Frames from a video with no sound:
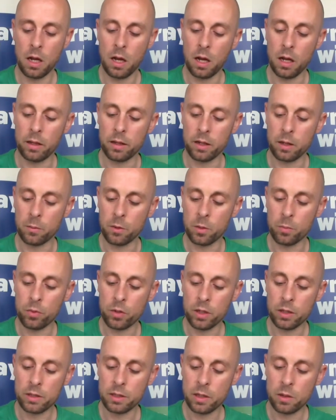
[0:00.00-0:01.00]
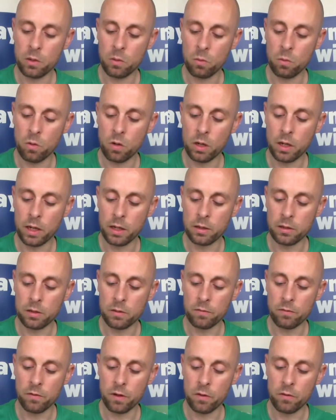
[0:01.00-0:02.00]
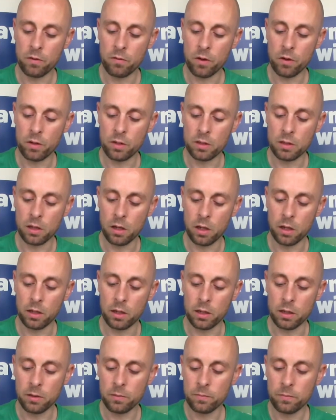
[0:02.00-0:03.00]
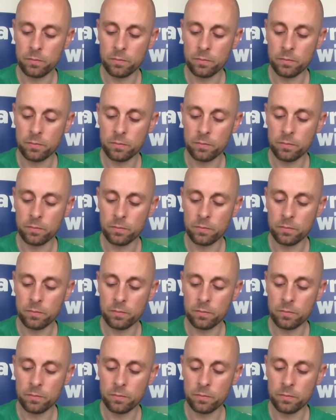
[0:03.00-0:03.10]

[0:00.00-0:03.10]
And then I'm going to press down at one end very, very slightly.